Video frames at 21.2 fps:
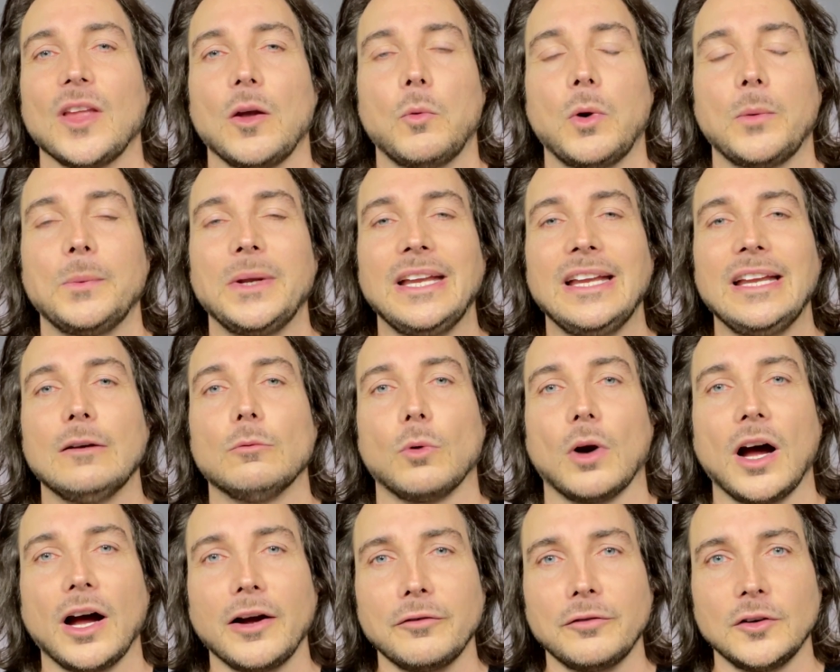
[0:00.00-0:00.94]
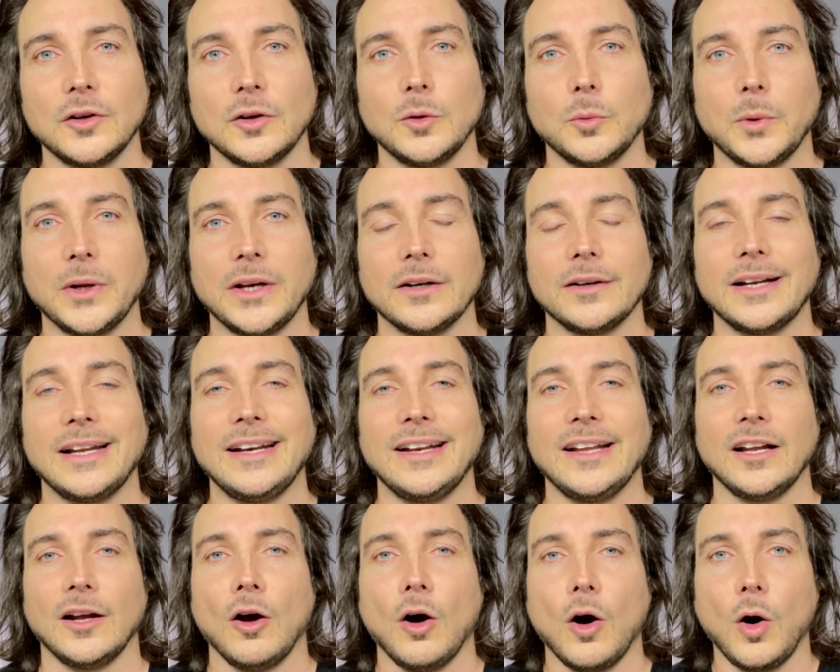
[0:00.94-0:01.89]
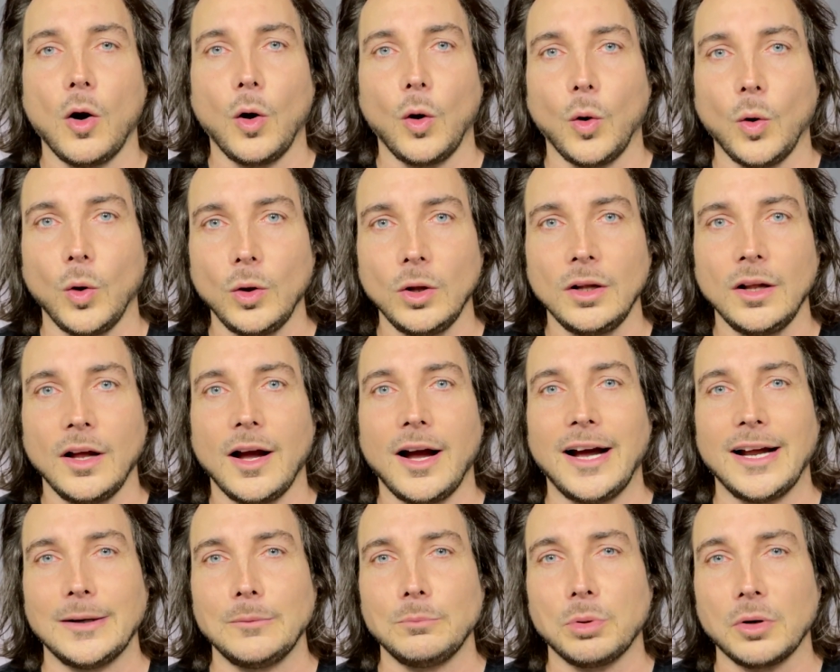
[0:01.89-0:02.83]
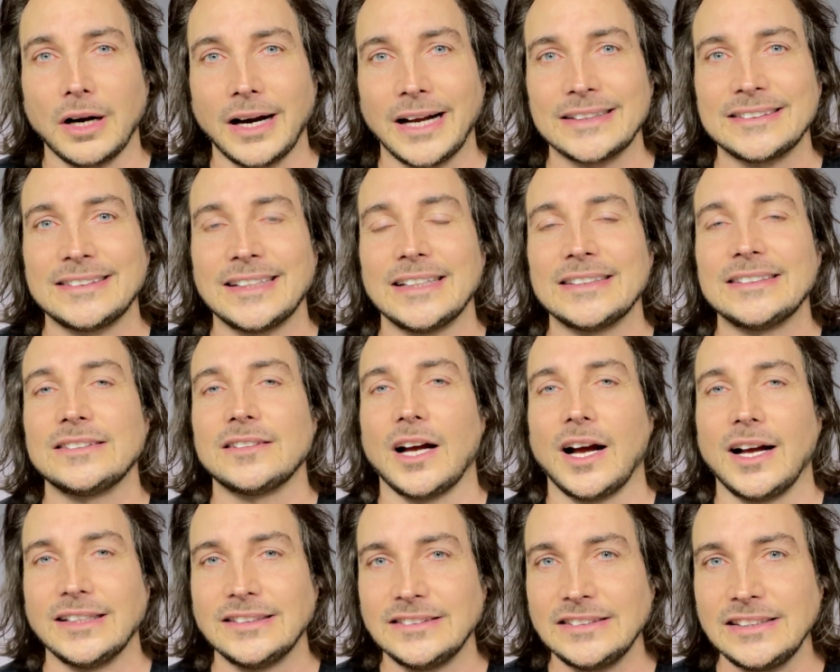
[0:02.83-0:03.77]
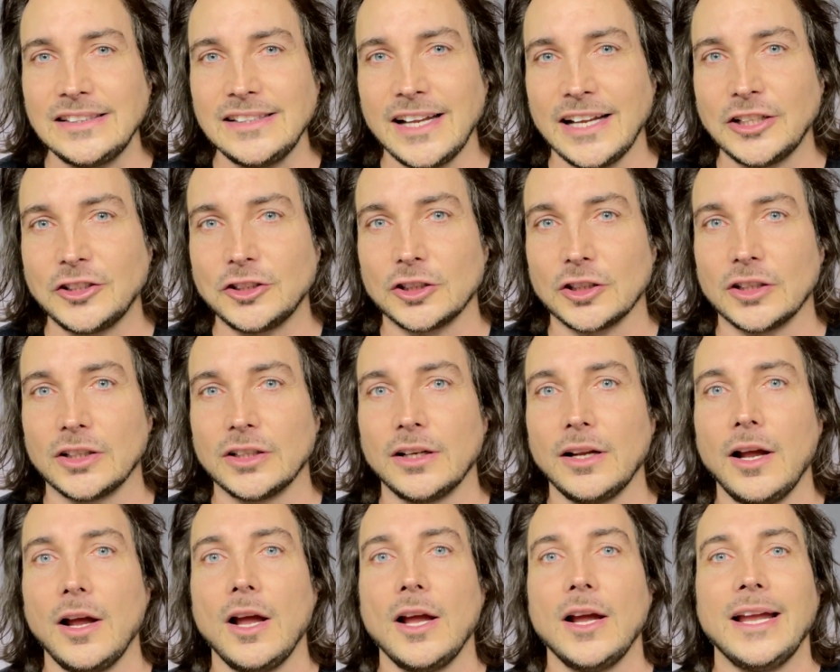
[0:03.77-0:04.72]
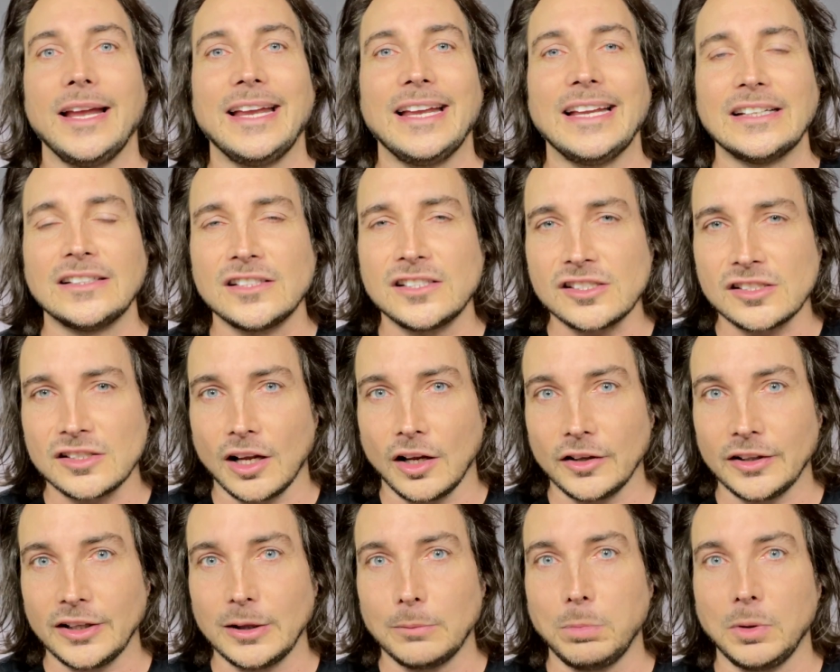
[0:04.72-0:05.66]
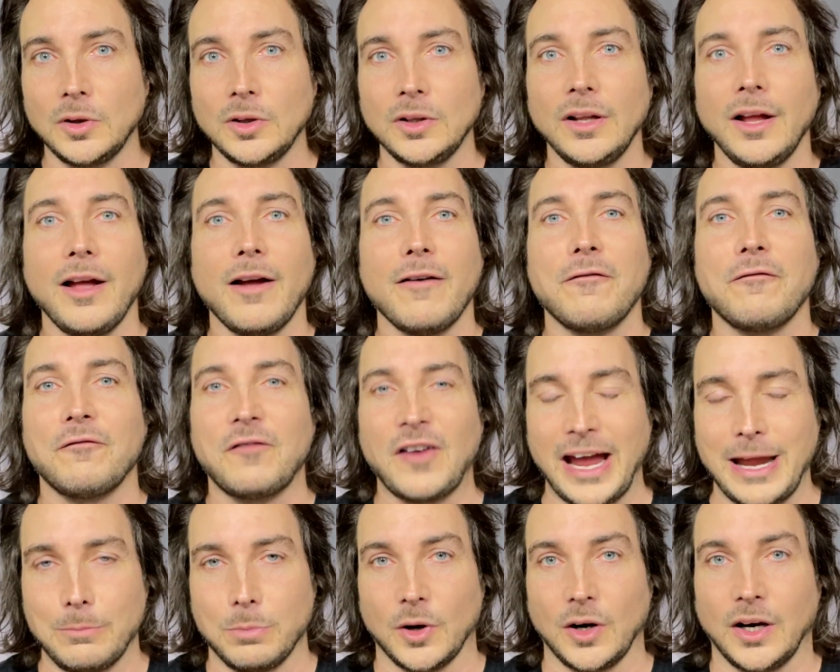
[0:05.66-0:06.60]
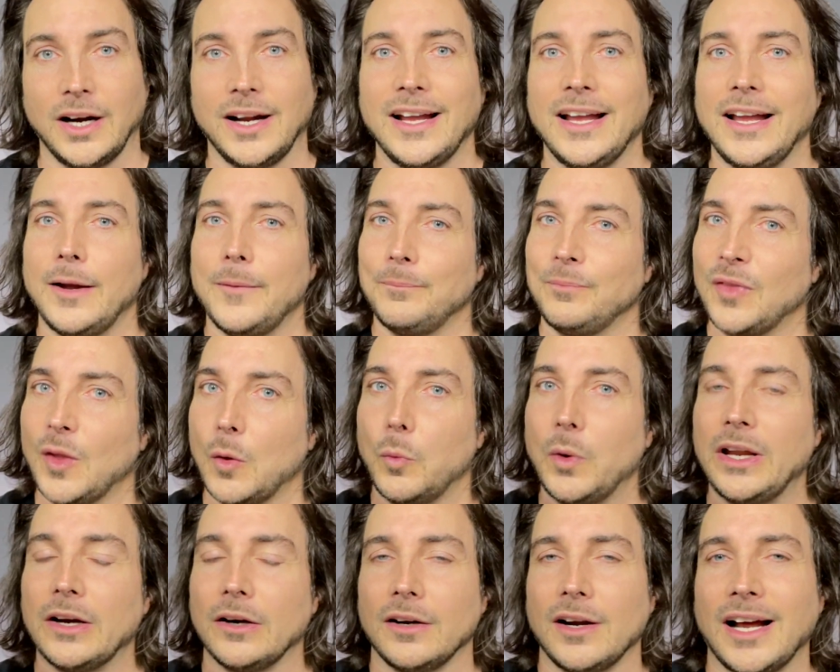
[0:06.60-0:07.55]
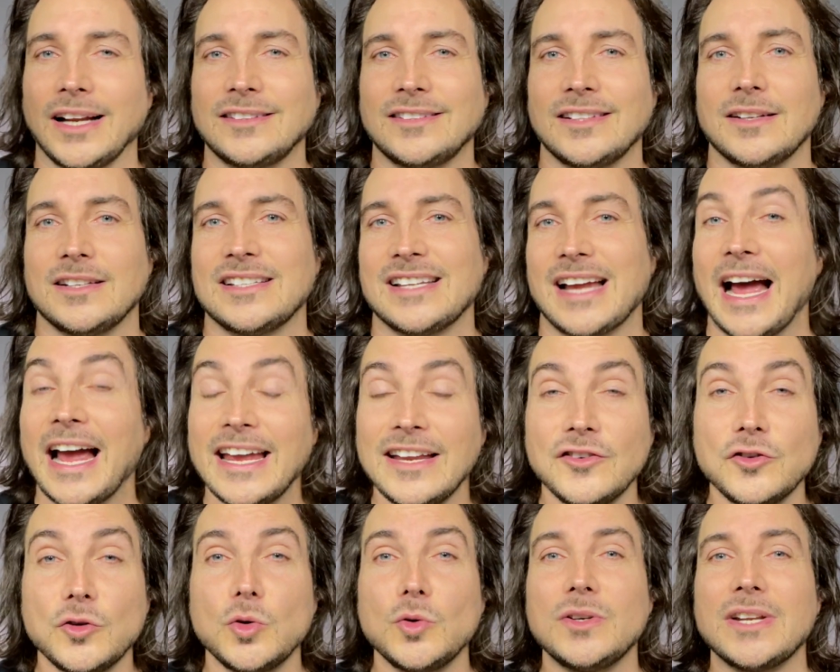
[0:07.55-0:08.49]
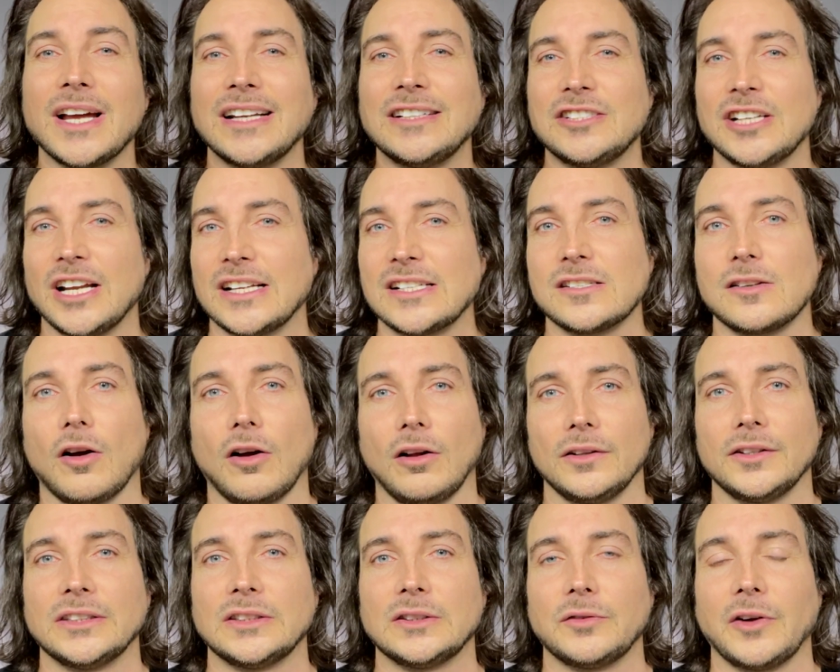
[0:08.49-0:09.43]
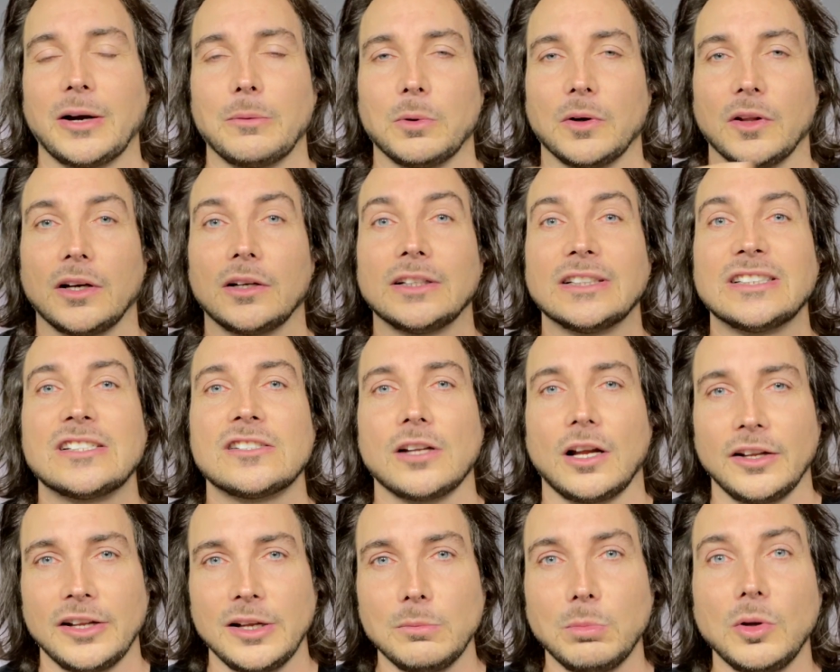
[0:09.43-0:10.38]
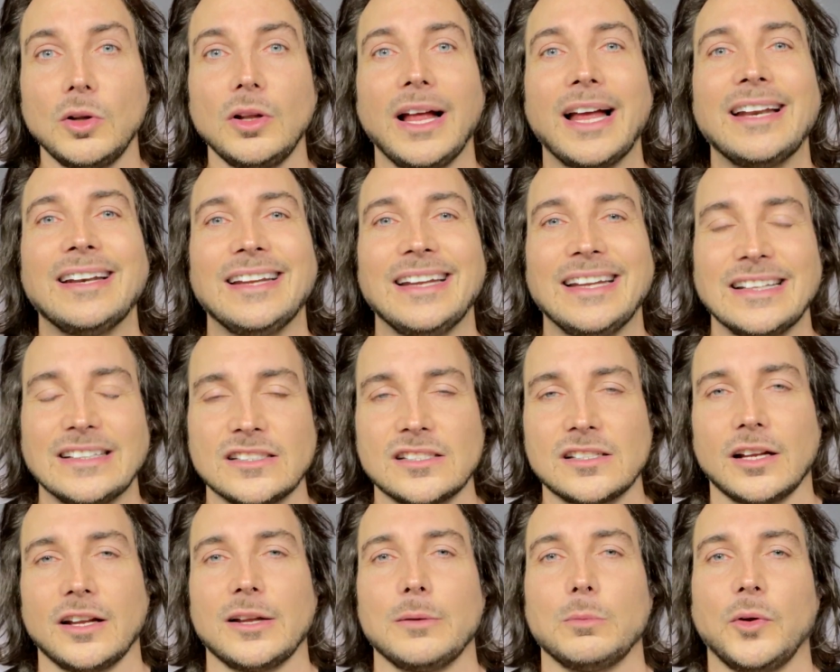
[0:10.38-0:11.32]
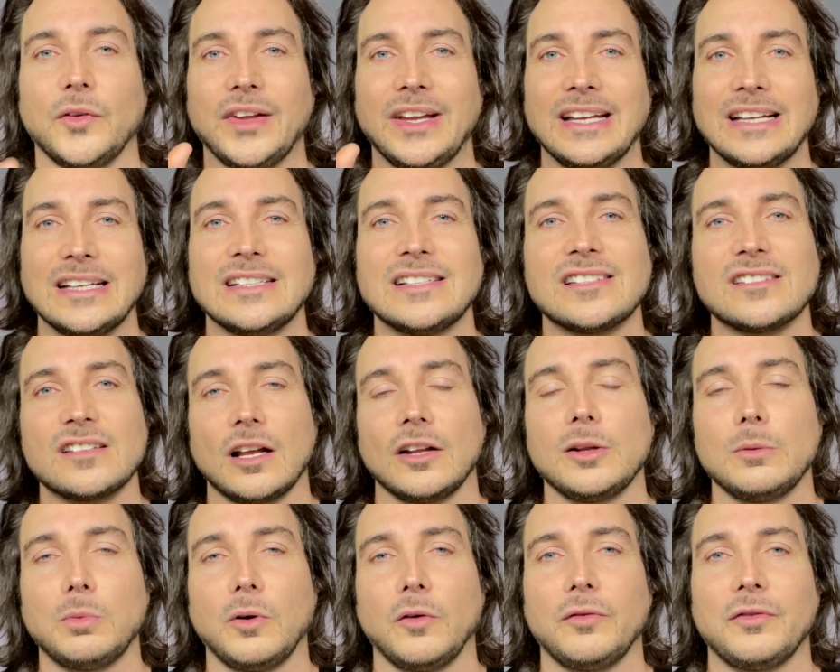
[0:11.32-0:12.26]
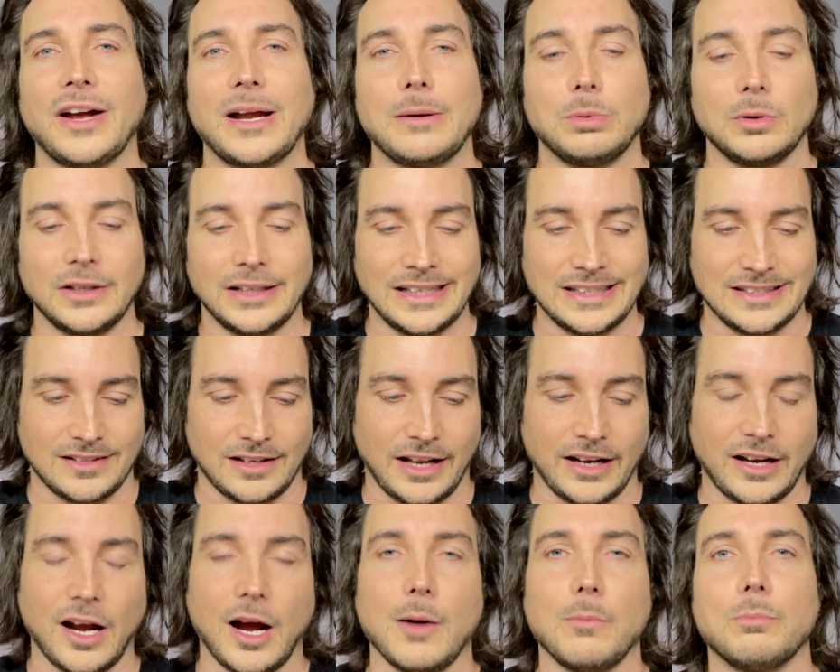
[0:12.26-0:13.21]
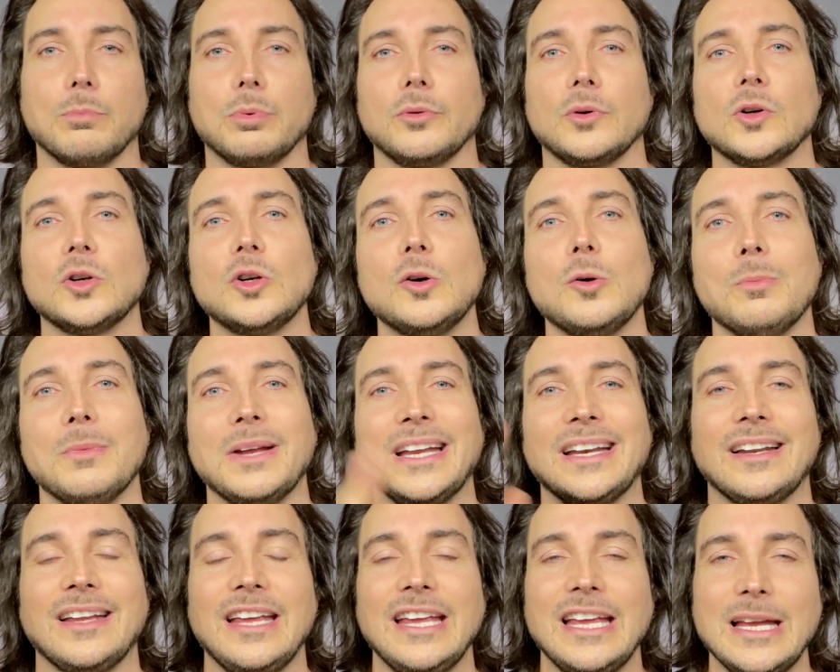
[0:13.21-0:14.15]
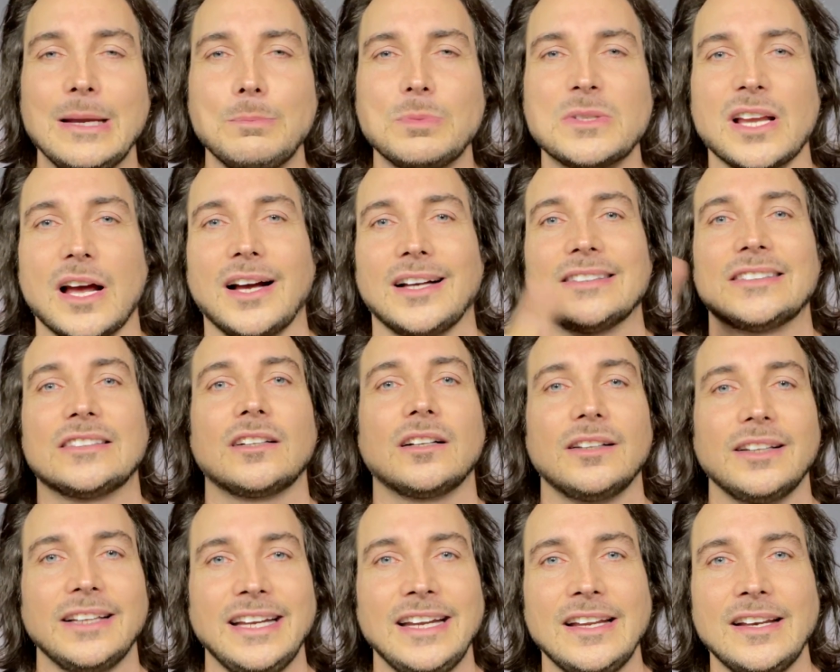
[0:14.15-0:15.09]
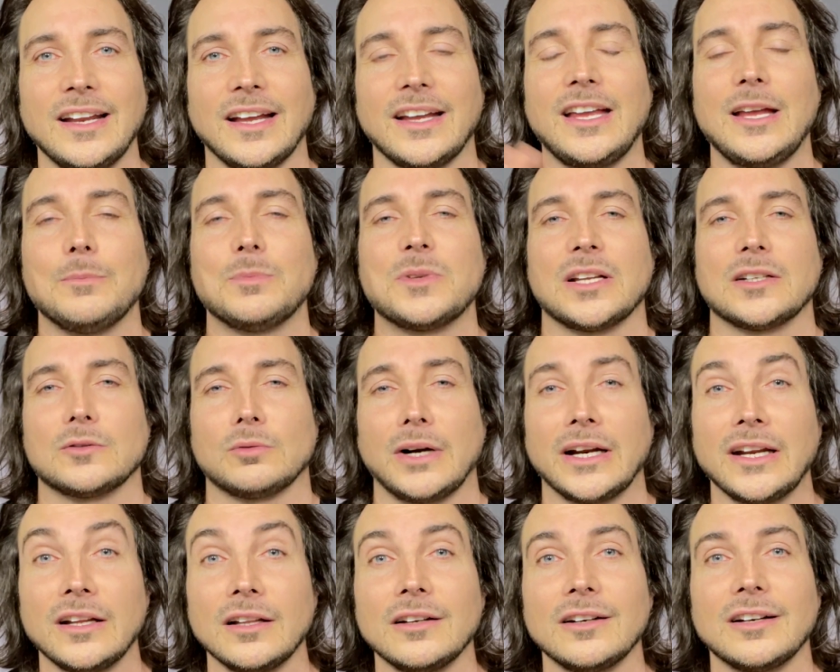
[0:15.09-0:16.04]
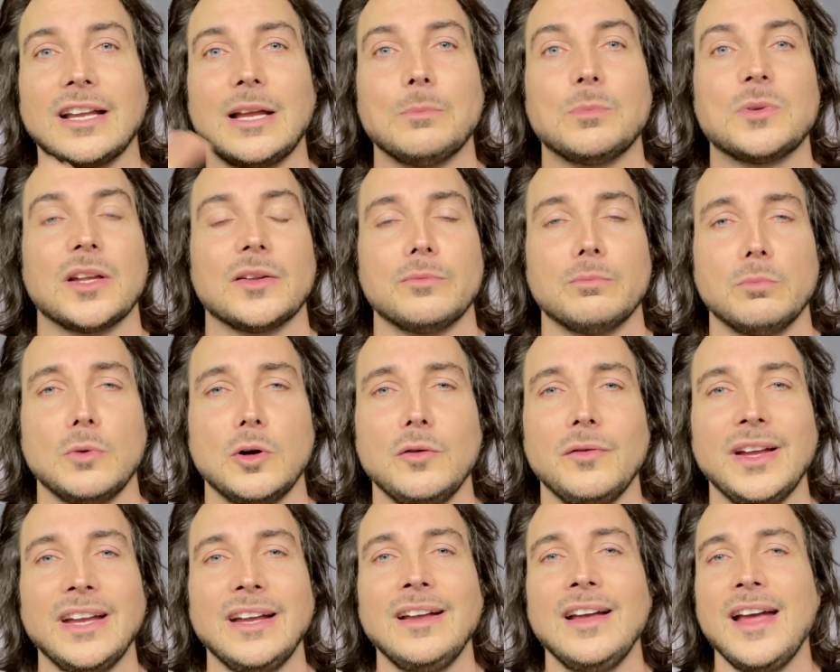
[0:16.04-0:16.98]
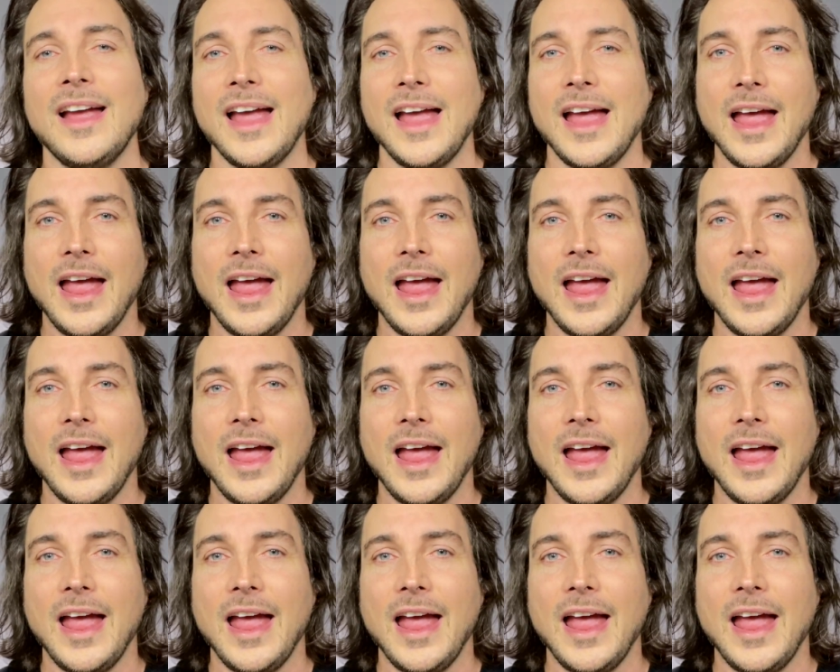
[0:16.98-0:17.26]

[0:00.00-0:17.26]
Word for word: When we eat raw food, we are eating whole, unprocessed, undenatured, insoluble fiber. We are not designed to digest all this fiber. There is soluble and insoluble. The insoluble fiber is like a broom. It keeps us clean. It keeps us regular. It keeps us moving.